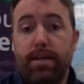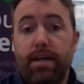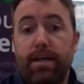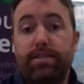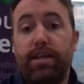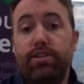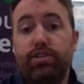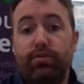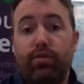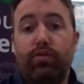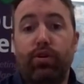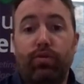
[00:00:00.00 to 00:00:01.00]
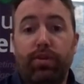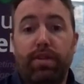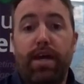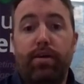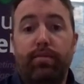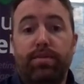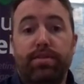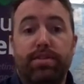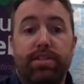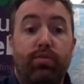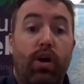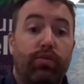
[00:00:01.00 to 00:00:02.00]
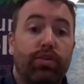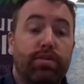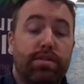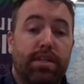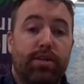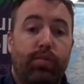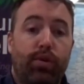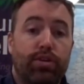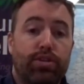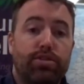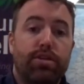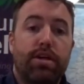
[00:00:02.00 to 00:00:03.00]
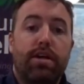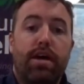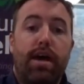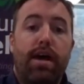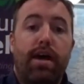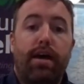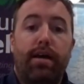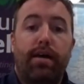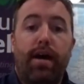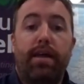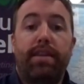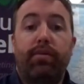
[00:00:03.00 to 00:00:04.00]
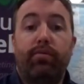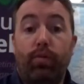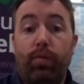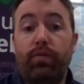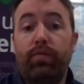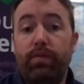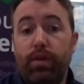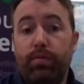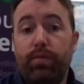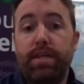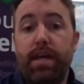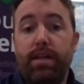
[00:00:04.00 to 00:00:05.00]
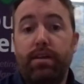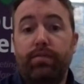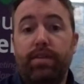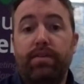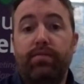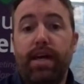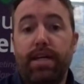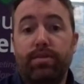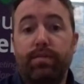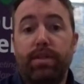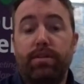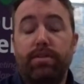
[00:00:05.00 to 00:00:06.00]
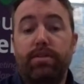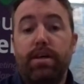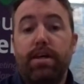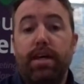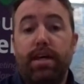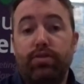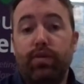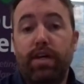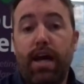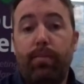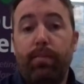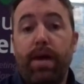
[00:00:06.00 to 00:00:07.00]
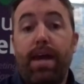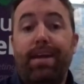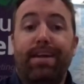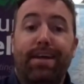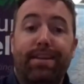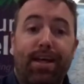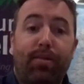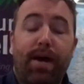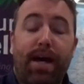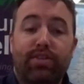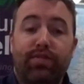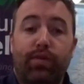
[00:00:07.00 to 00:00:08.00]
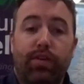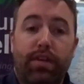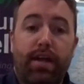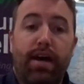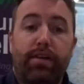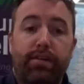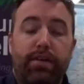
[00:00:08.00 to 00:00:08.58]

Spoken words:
Essentially, we'll work with them to see what routes need a push. And then we'll put 50% of the investment into a campaign and they'll match fund that.